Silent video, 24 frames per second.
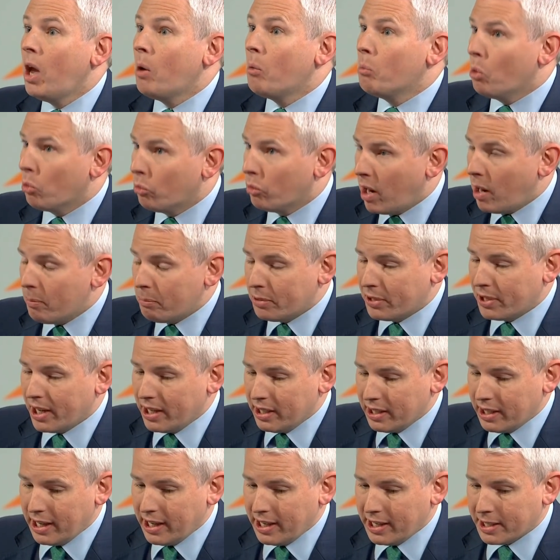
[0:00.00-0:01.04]
will
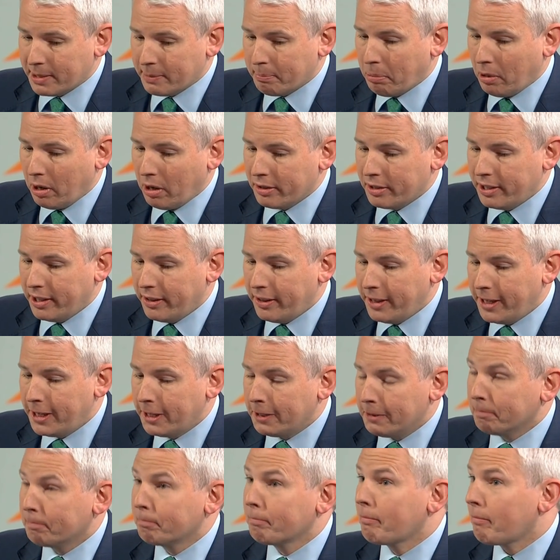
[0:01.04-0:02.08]
represent his party
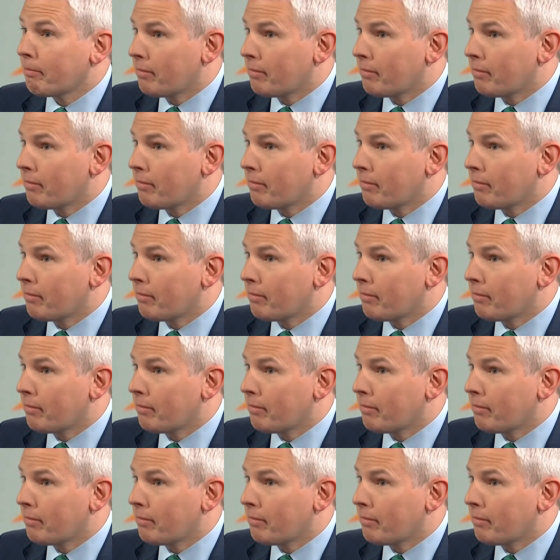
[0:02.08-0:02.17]
there.